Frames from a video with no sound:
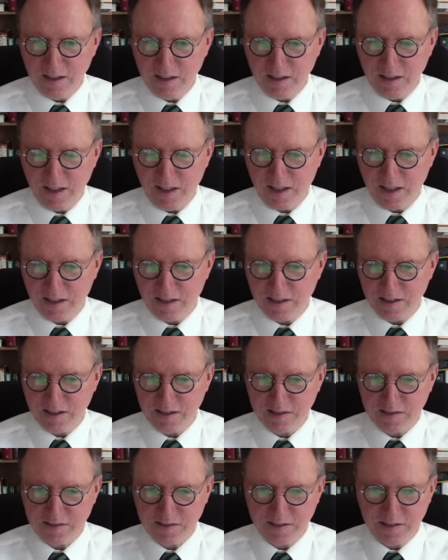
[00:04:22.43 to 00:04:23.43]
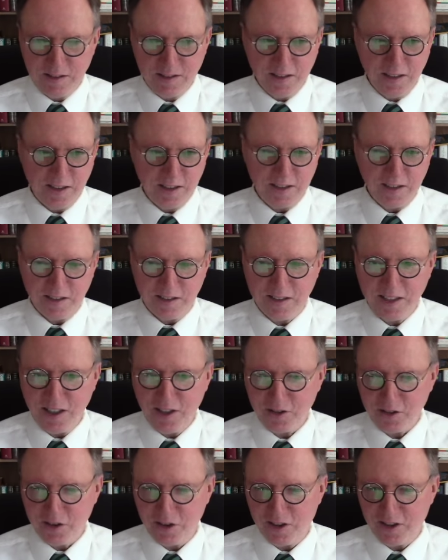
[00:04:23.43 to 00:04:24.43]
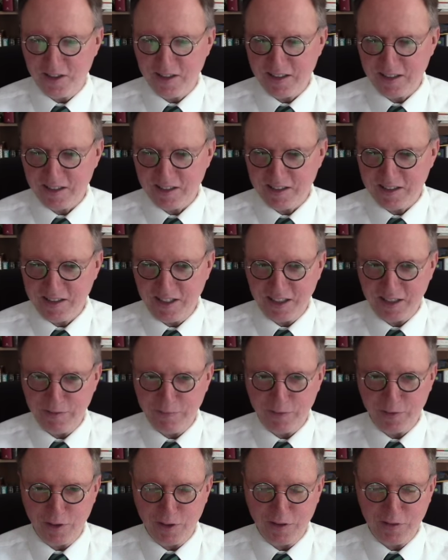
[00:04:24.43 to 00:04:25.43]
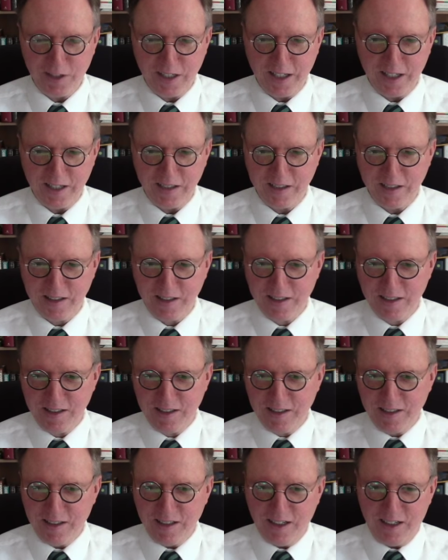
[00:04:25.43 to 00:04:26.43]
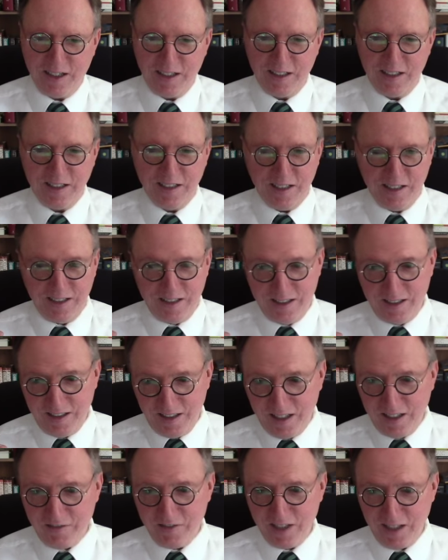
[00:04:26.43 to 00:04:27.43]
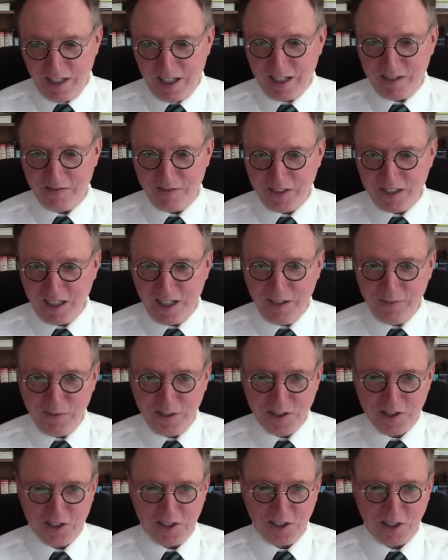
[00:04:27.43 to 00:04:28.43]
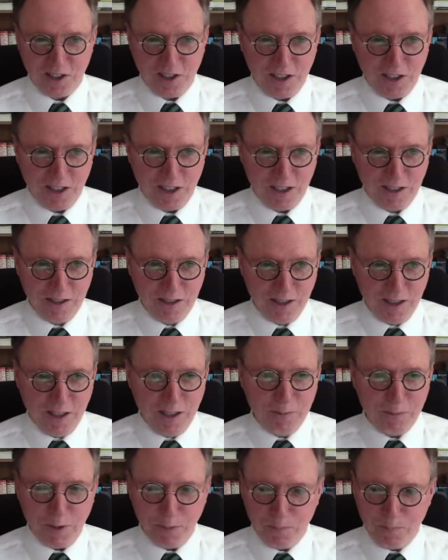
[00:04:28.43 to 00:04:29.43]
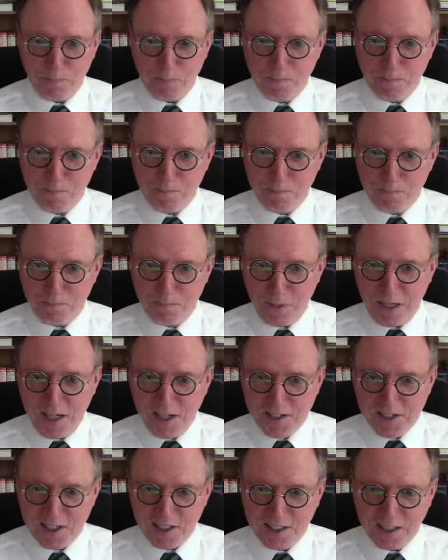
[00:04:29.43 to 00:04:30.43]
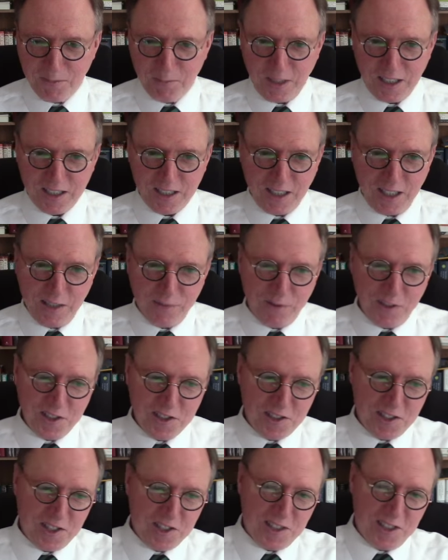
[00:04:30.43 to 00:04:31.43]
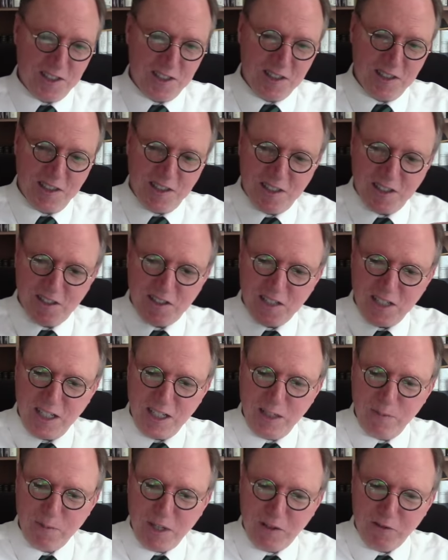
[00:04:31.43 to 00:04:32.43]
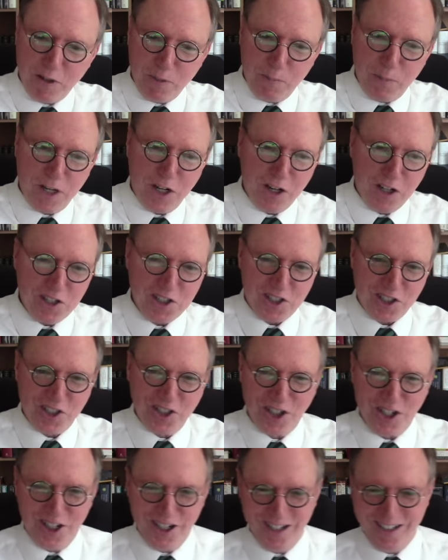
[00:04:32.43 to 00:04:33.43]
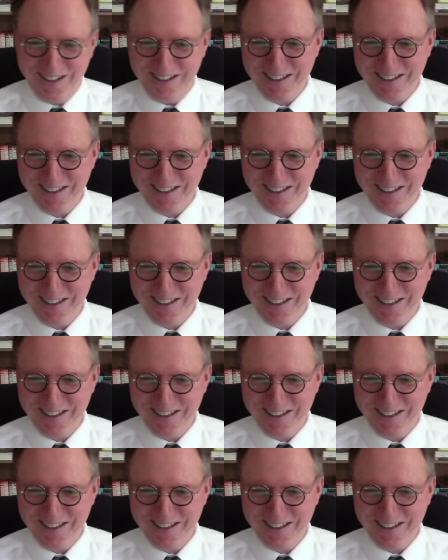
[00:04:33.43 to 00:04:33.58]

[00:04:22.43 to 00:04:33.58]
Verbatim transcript: uh, Lincoln town car and I take it for a ride, I have a lot of confidence in the car, but basically my confidence is in the team that repairs the car